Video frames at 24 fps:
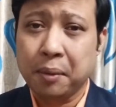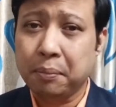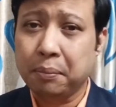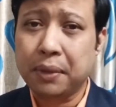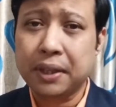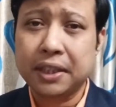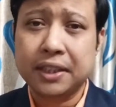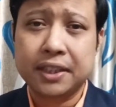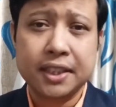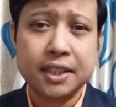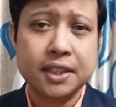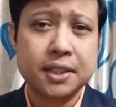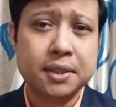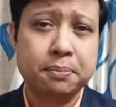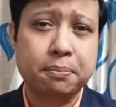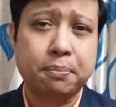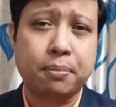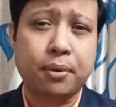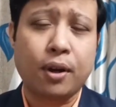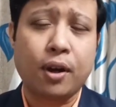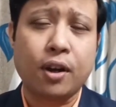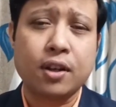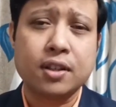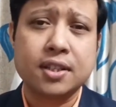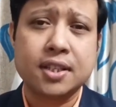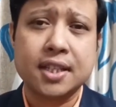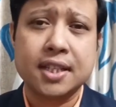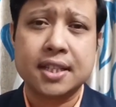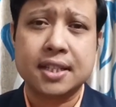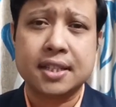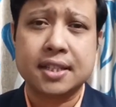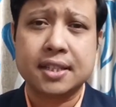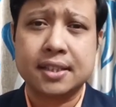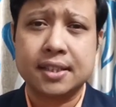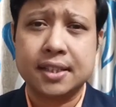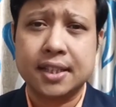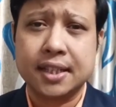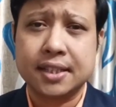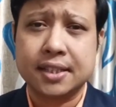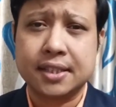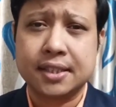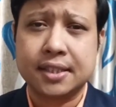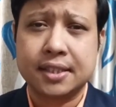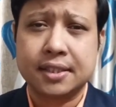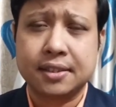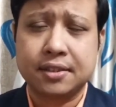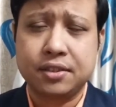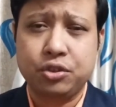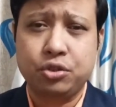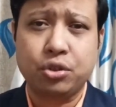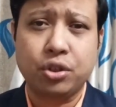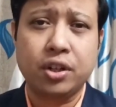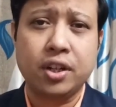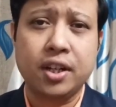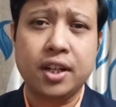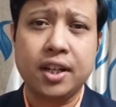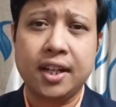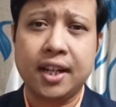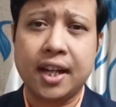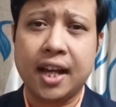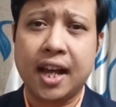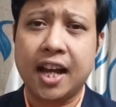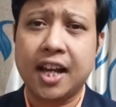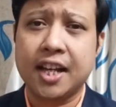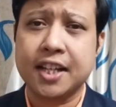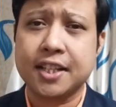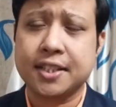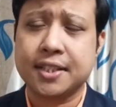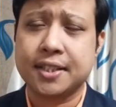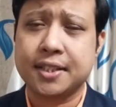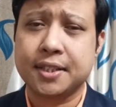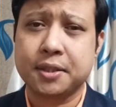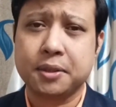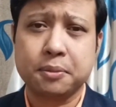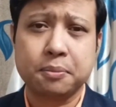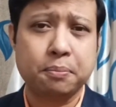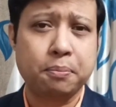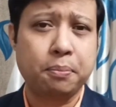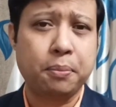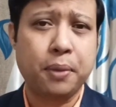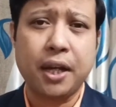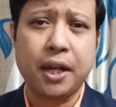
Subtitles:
But this process, this journey has